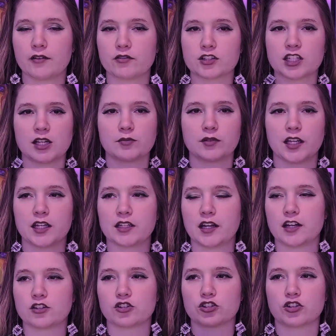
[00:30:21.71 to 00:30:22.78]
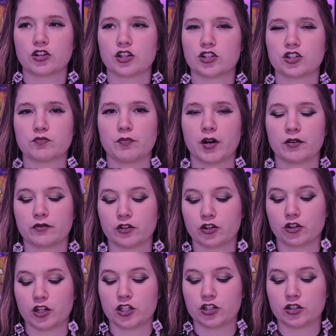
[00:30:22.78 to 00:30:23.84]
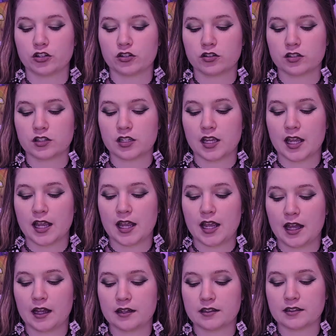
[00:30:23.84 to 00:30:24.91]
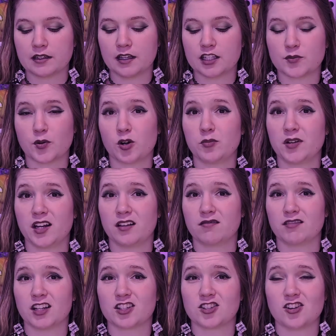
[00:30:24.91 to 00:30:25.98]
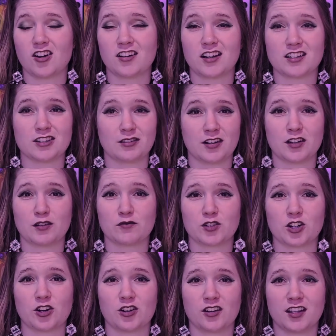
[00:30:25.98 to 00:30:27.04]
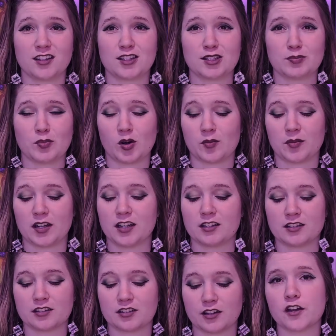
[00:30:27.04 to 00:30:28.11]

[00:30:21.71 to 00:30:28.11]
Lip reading: Every time land enters, you can just buff your creatures, and it's permanent. It's not until end of turn, it's permanent.